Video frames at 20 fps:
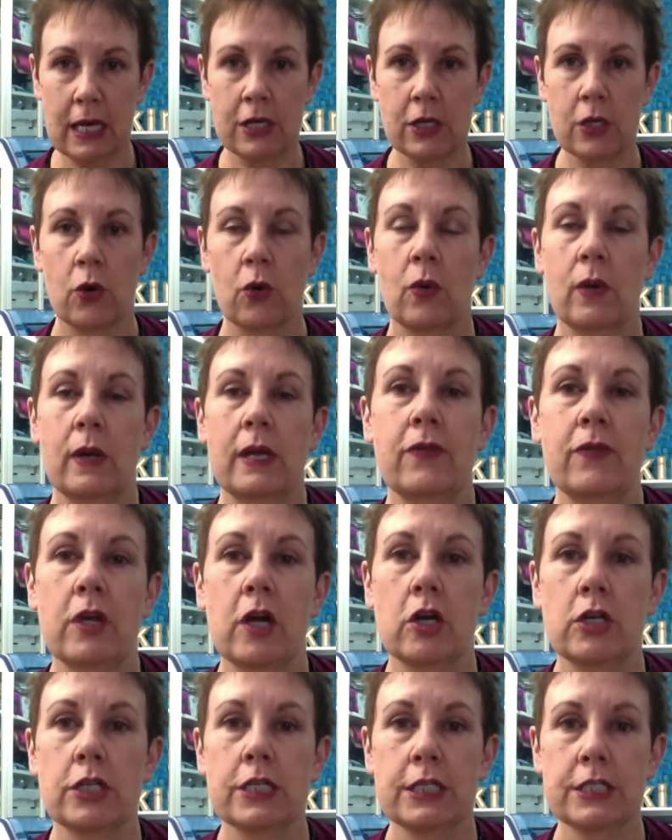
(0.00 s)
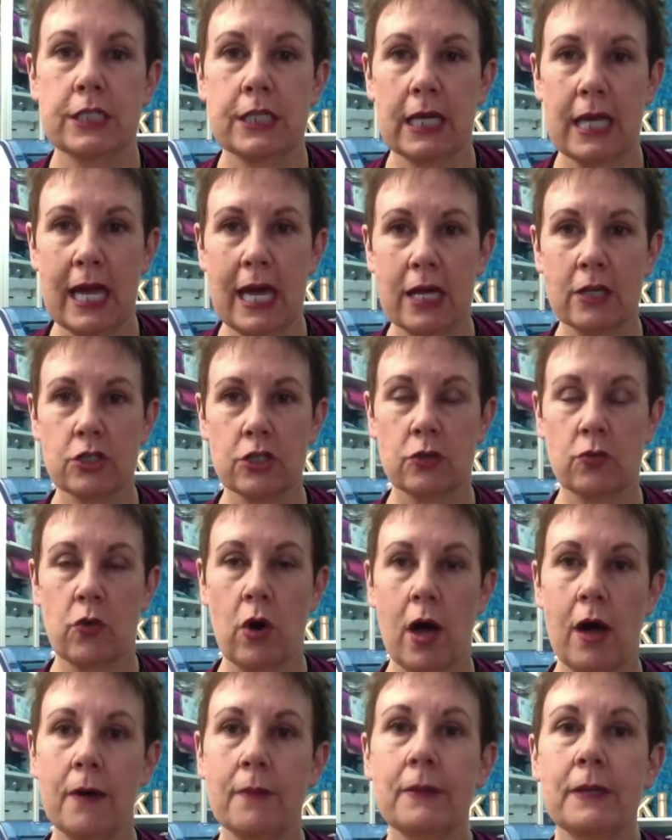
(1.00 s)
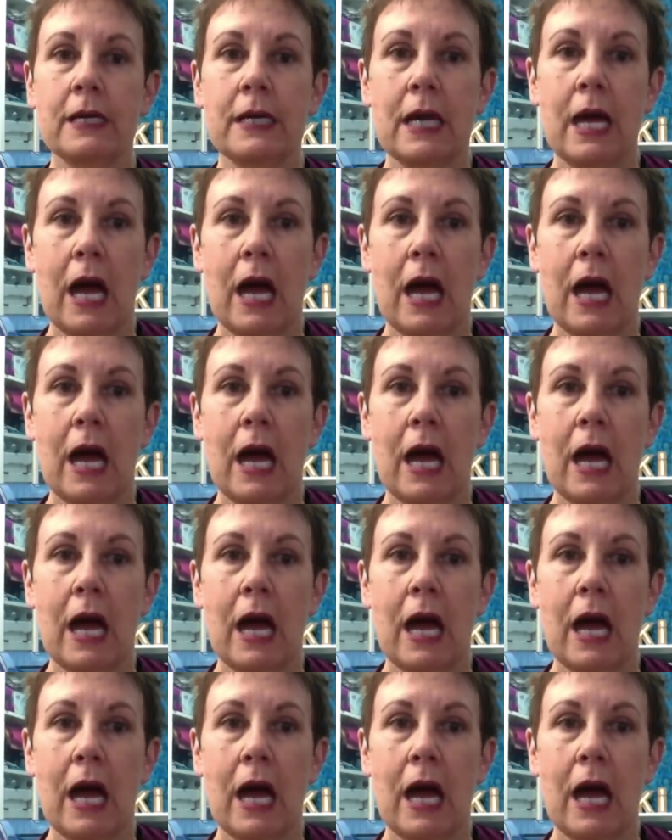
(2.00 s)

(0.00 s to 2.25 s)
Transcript: I know in the artistic edge, and Rob,